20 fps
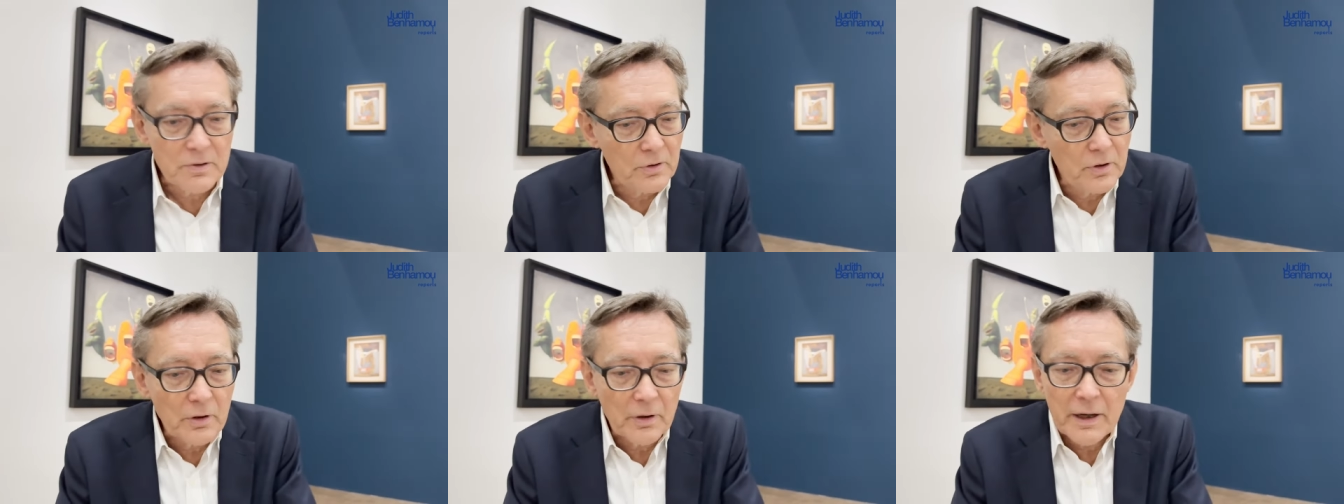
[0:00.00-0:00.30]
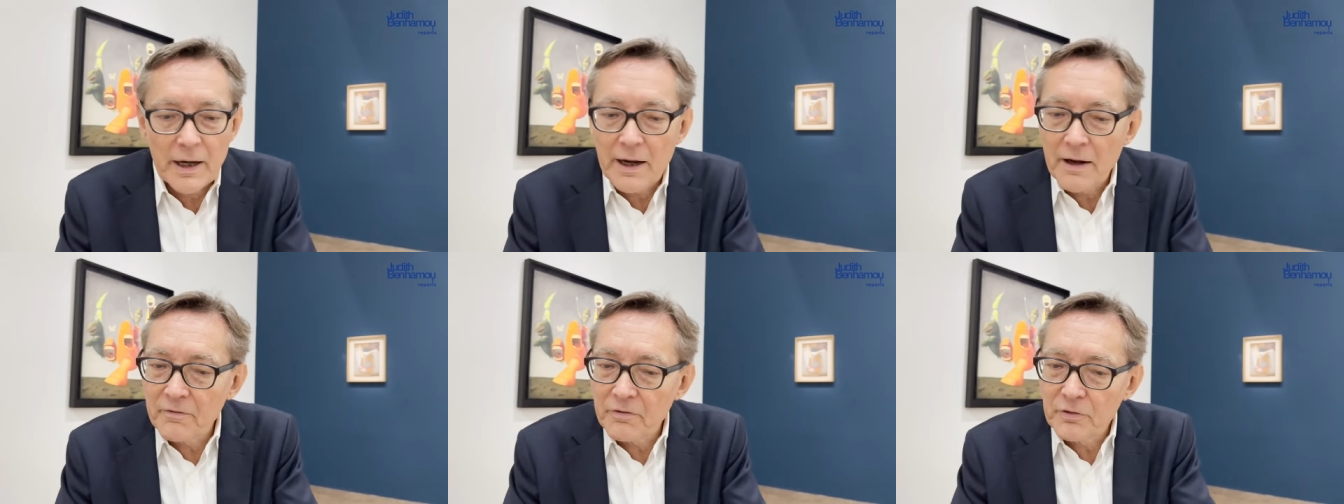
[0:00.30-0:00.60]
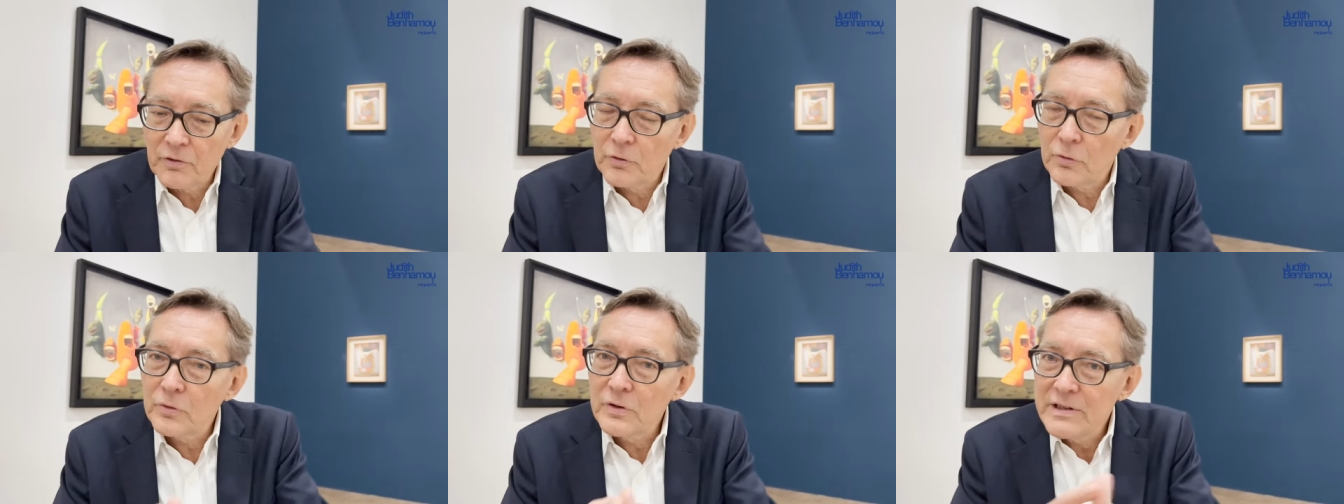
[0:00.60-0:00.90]
you don't
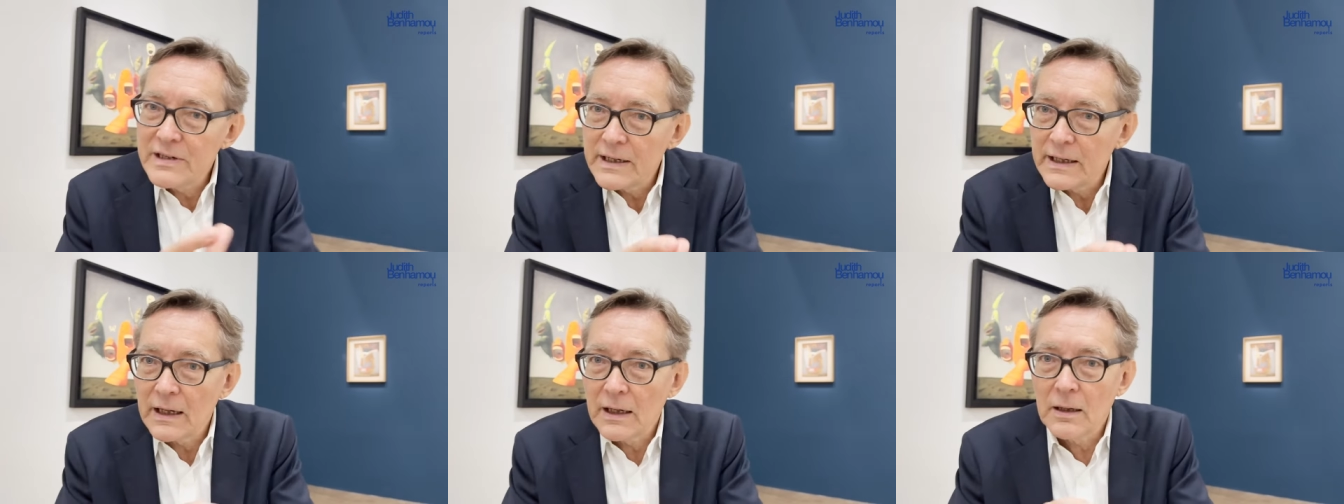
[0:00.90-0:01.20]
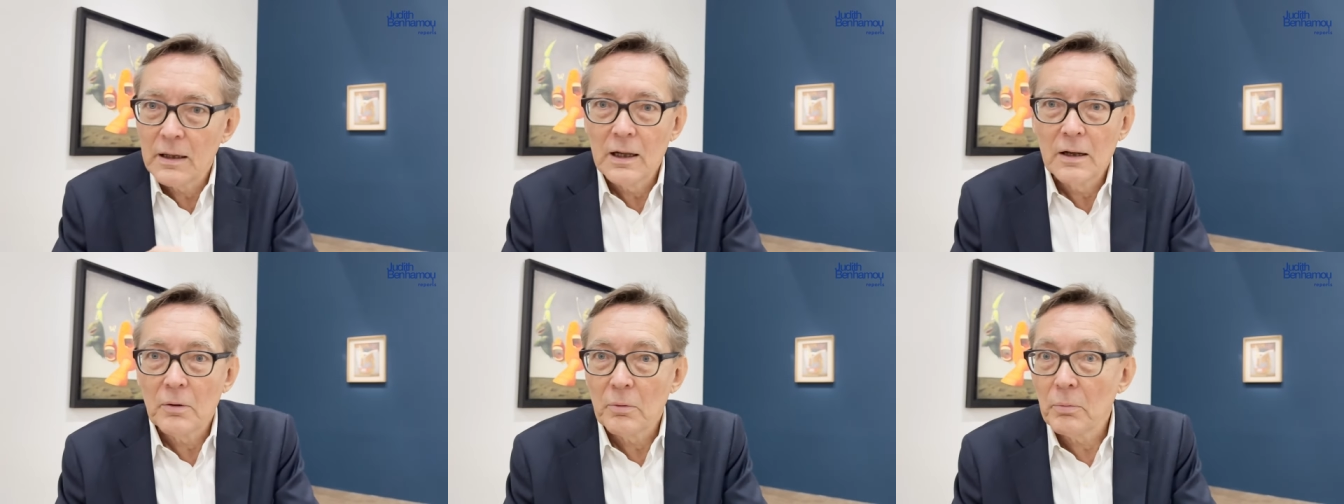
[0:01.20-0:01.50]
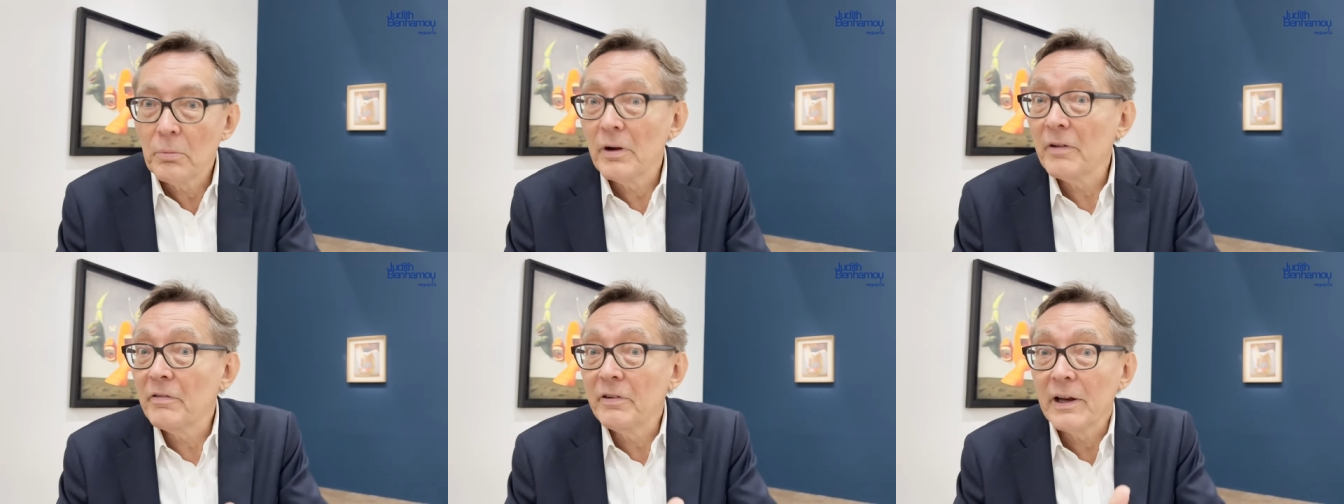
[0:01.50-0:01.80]
have to deal
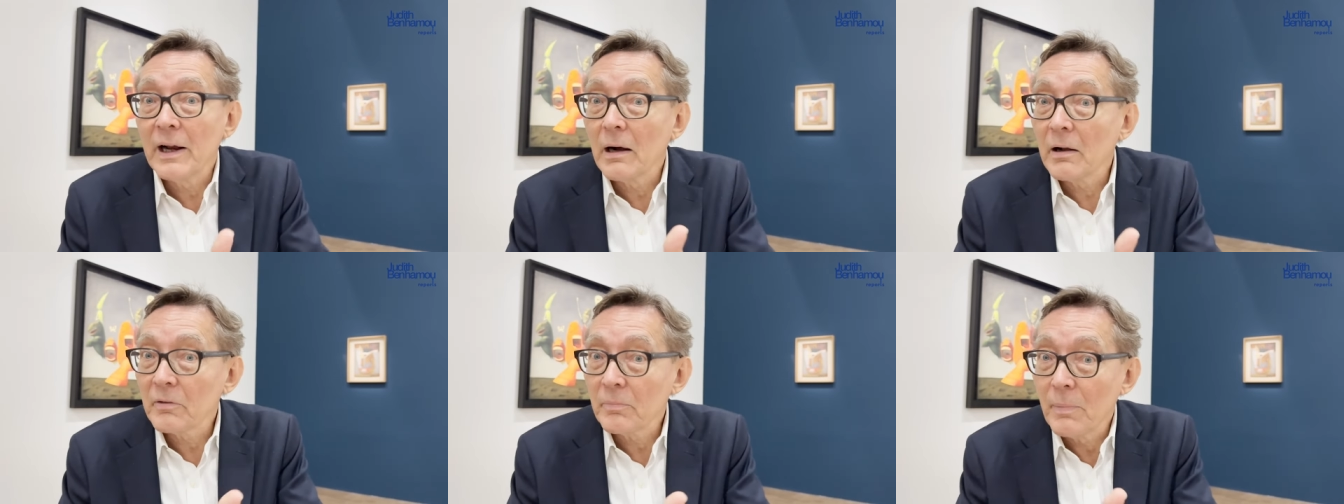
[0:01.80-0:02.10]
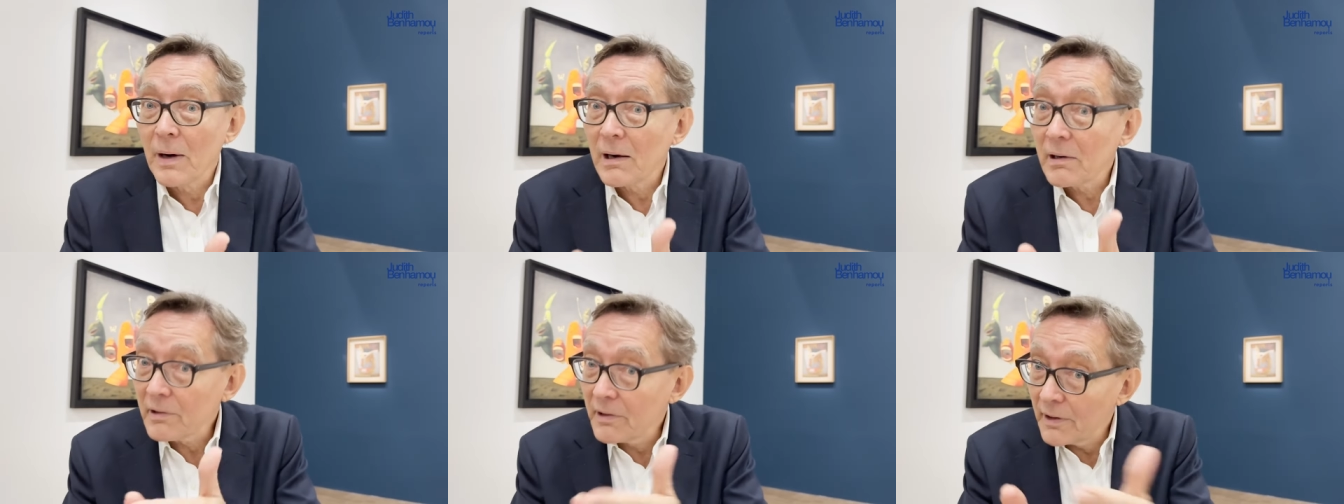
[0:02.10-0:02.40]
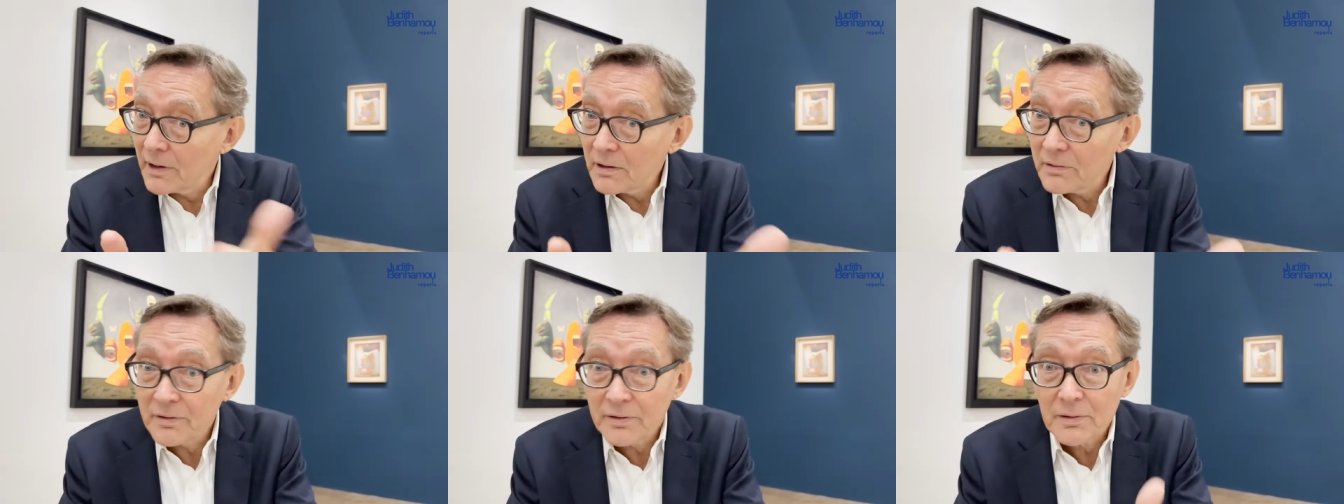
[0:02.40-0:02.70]
with the art
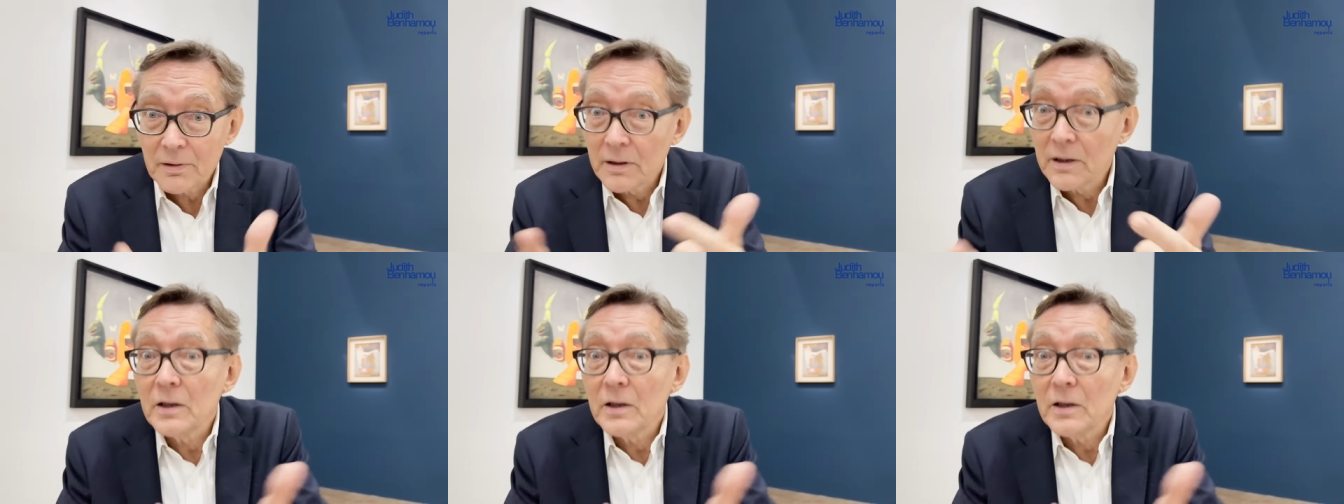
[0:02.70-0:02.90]
market